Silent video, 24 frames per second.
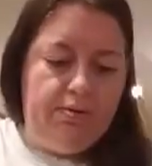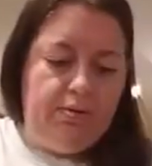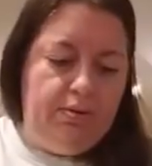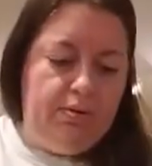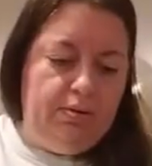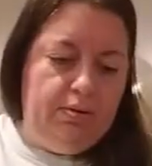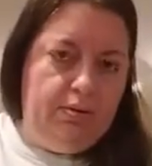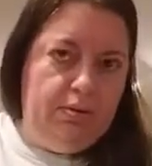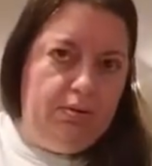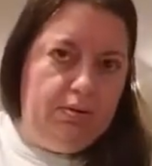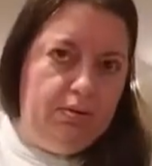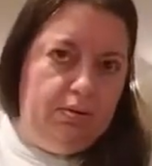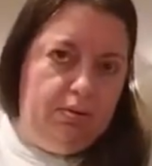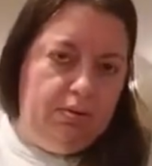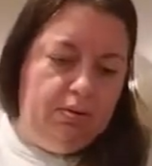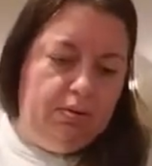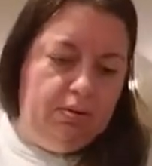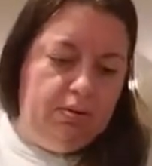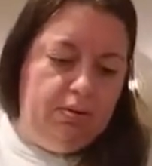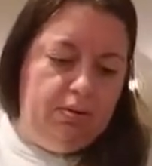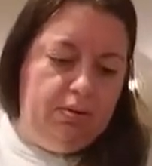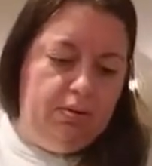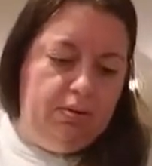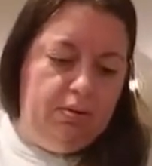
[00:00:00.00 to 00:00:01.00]

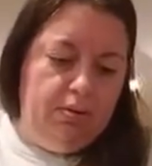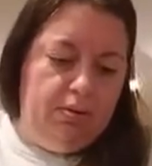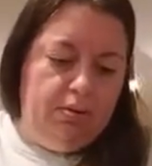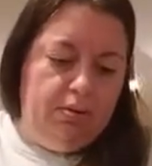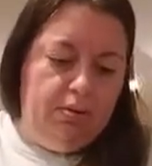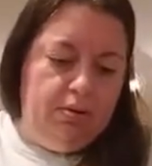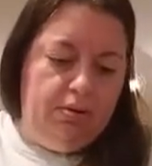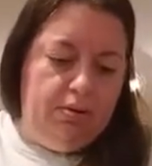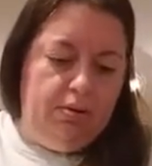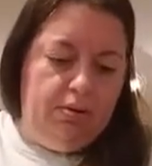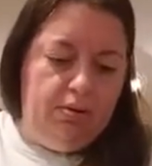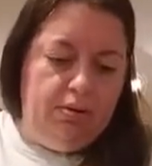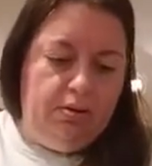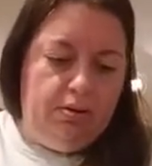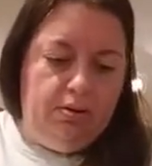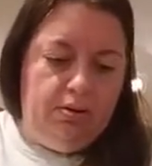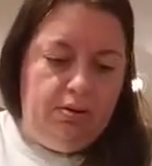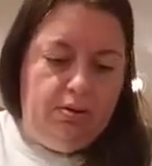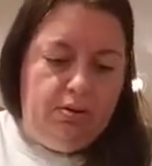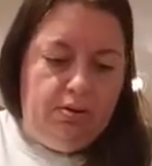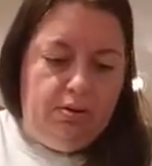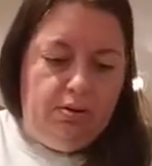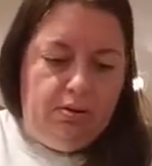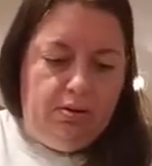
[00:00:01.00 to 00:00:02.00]

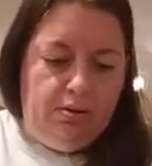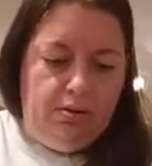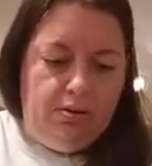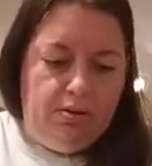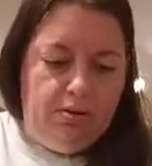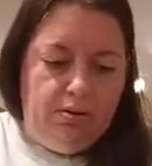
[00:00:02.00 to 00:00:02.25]
No one is speaking in this clip.